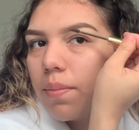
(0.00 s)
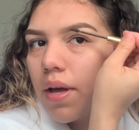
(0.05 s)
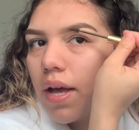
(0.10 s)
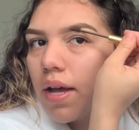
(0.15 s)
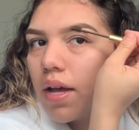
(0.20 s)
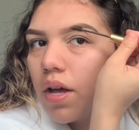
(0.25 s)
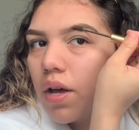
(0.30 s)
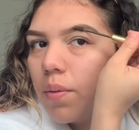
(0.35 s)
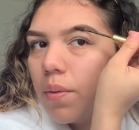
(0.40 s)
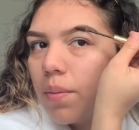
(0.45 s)
I
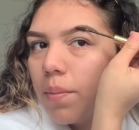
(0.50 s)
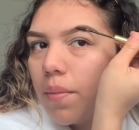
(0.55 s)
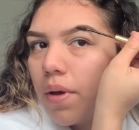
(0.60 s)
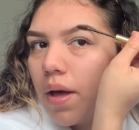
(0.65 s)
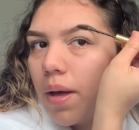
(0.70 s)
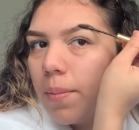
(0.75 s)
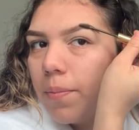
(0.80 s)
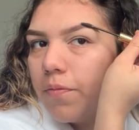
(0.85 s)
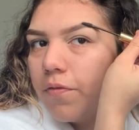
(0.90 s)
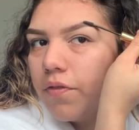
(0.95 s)
comb
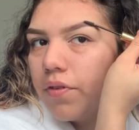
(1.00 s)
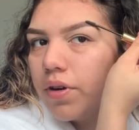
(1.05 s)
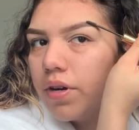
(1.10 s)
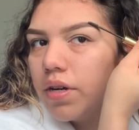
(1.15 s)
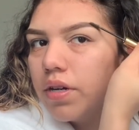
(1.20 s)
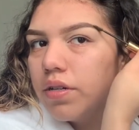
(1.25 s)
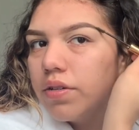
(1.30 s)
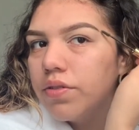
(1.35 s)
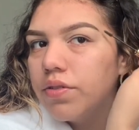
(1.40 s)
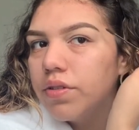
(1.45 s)
up
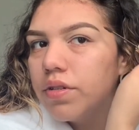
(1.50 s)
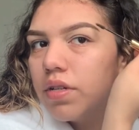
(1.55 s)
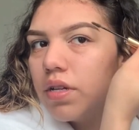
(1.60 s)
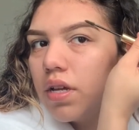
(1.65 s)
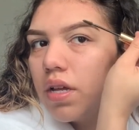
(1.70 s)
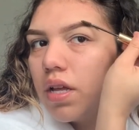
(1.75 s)
first